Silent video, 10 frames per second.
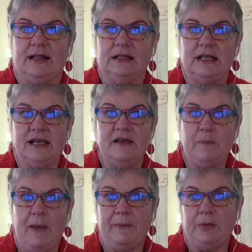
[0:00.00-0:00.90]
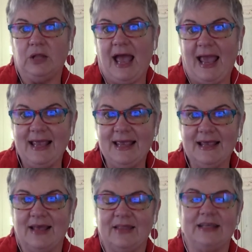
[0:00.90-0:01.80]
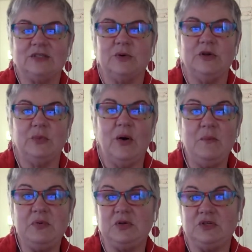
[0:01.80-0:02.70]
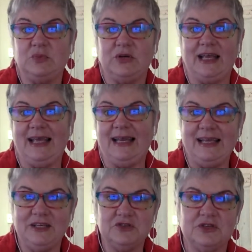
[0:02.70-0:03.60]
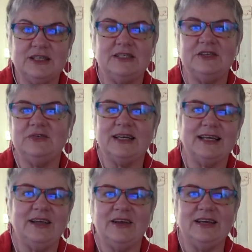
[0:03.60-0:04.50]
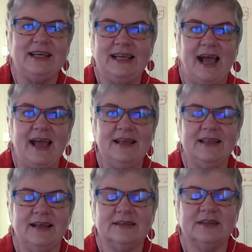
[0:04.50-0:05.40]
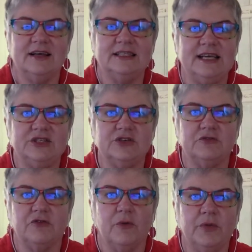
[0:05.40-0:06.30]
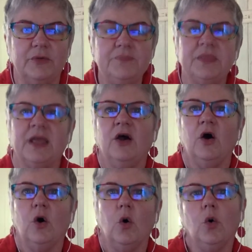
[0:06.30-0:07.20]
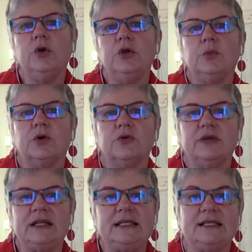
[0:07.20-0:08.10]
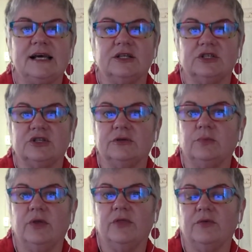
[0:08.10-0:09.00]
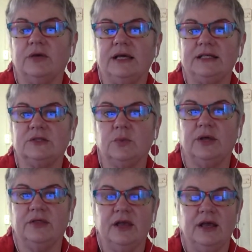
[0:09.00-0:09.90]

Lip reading: leave people hanging, and that's what you want, because you want to get interest, you want to gain that attention from them, or you want to really touch them, whether it's with